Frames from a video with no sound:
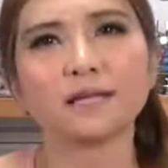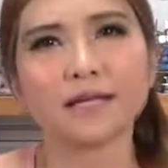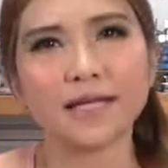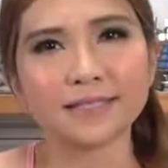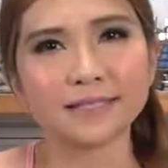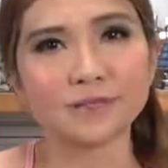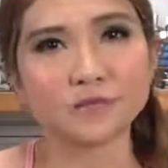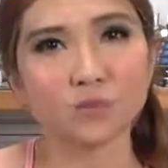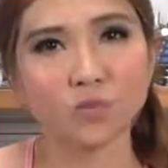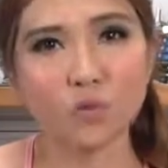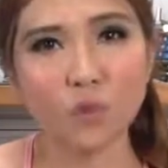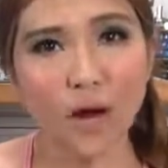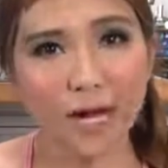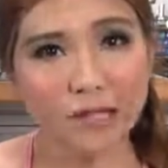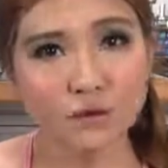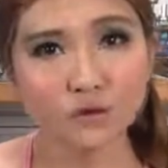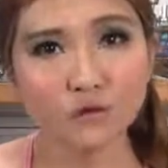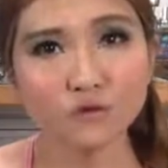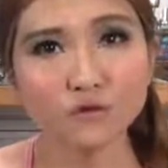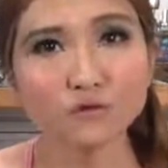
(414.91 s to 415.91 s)
That's the
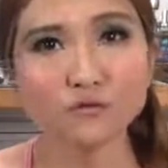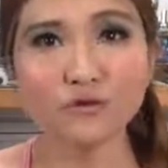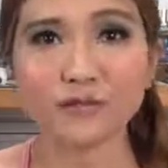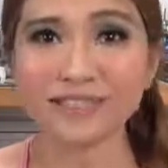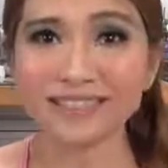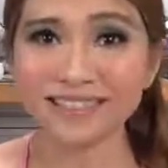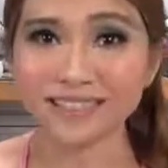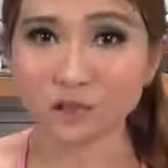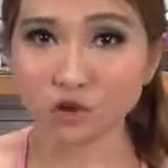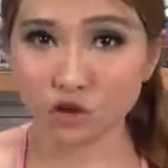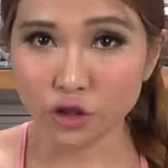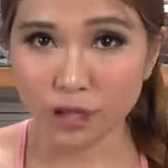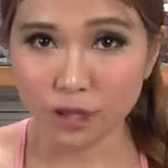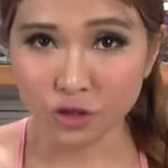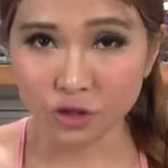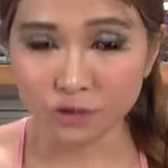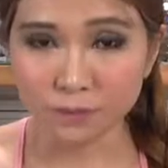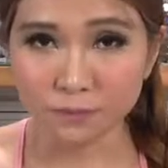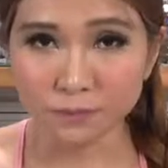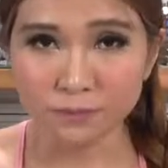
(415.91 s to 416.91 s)
right tool for this
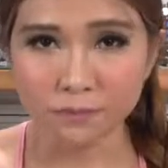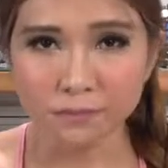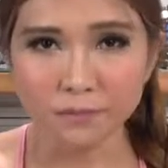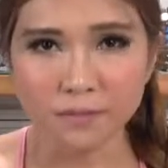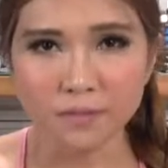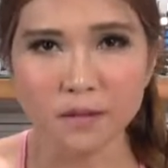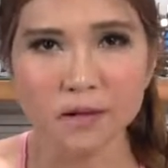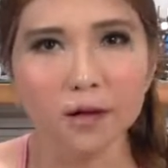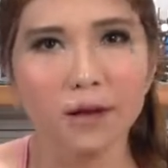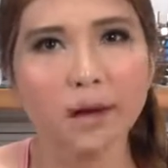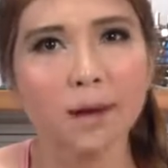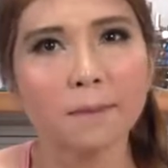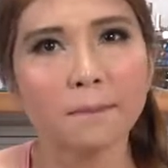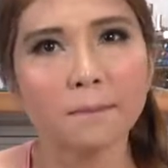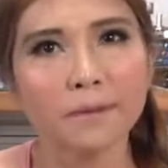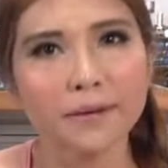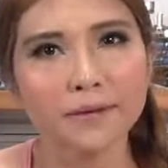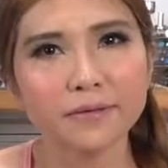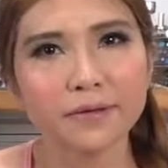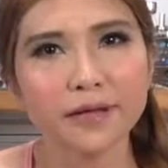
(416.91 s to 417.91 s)
situation.
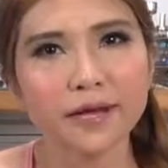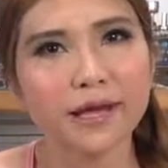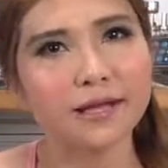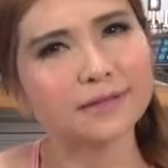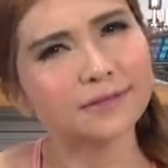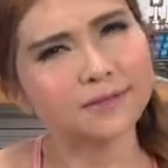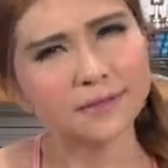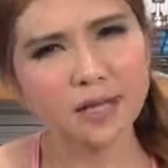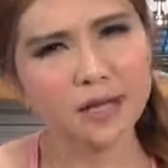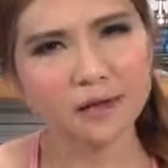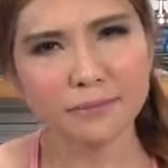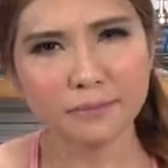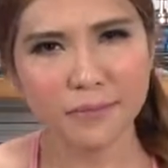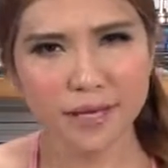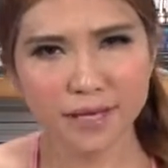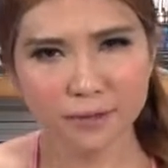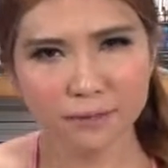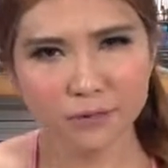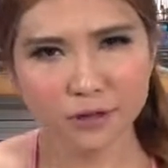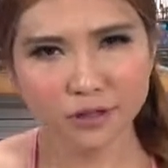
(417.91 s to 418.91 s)
But it's not a
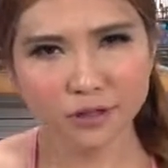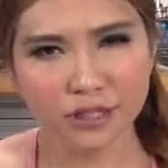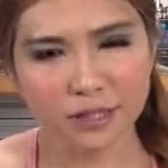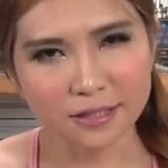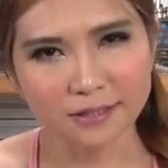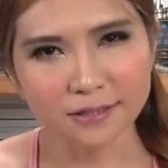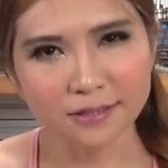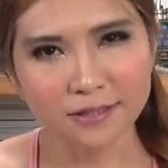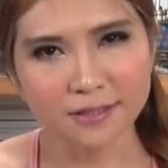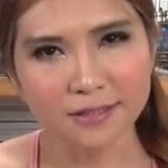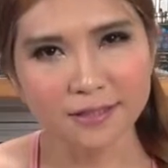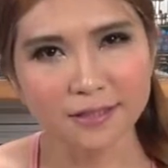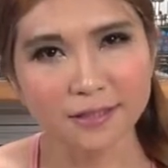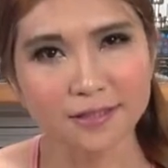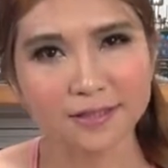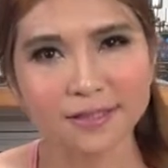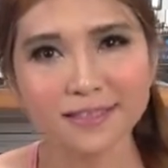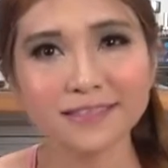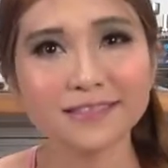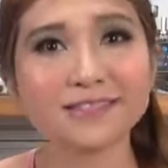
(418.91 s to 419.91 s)
maker project.
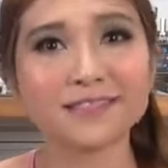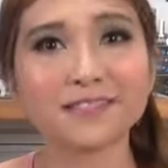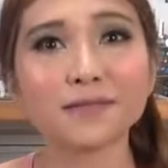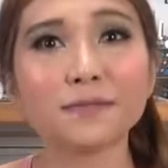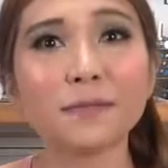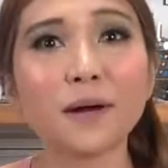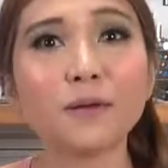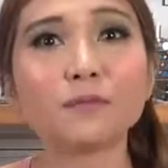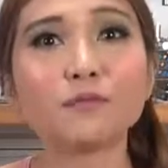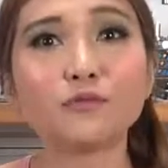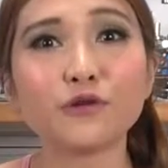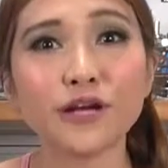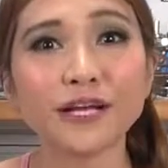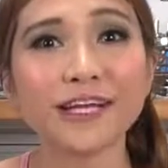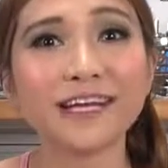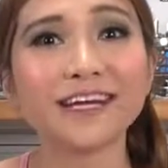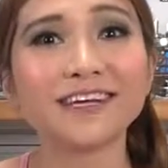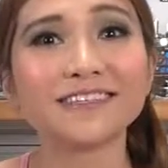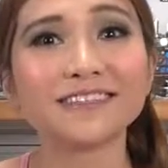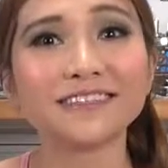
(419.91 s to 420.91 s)
This is about
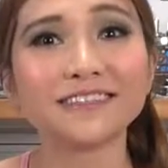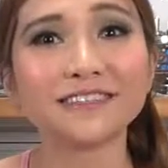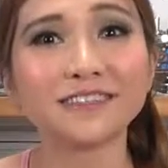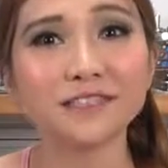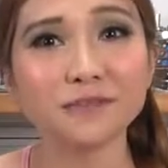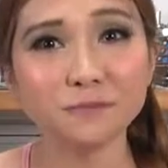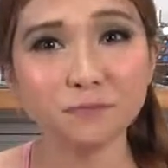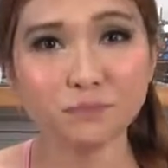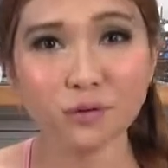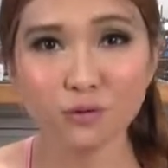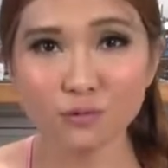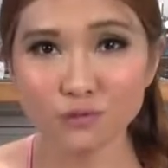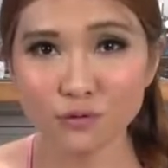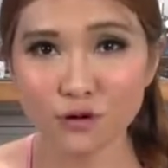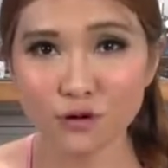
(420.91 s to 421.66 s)
bringing a simple